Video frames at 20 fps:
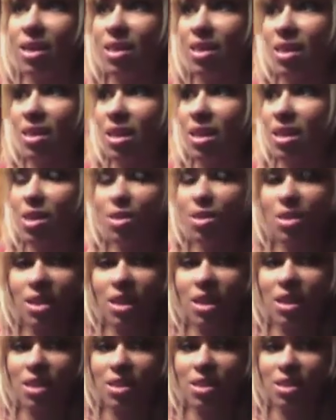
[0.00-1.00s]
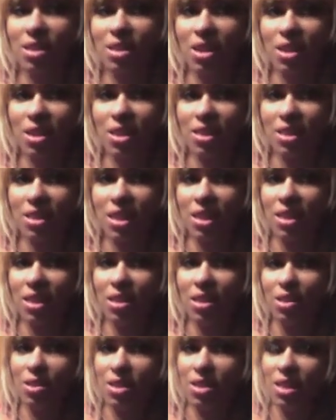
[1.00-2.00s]
the little thing starts and
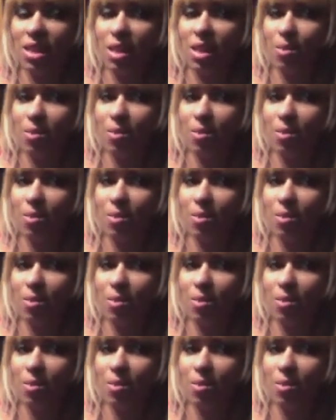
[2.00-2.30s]
you see that